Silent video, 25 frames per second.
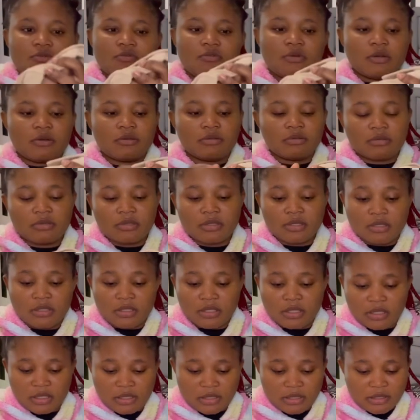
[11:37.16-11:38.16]
Well,
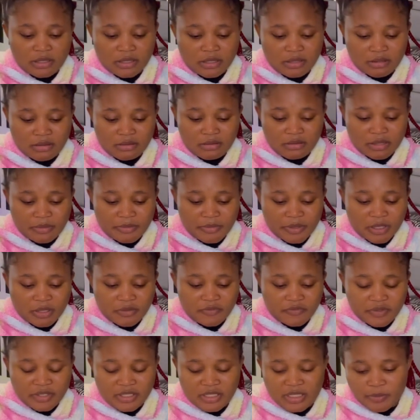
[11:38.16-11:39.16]
I think I'm kind
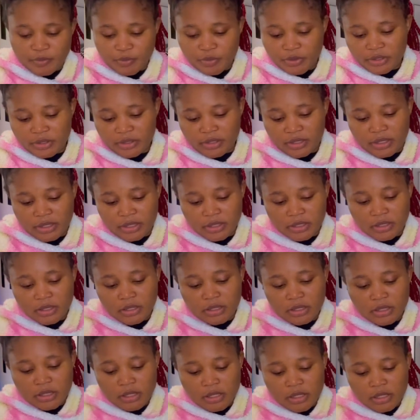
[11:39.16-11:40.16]
of disappointed.
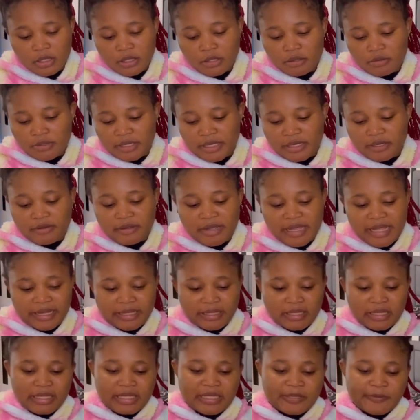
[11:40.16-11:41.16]
I
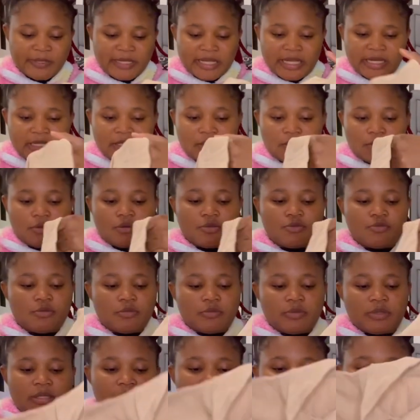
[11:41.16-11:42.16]
didn't expect that the clothes
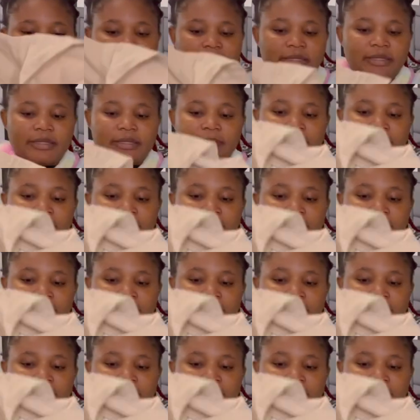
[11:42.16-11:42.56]
will be like the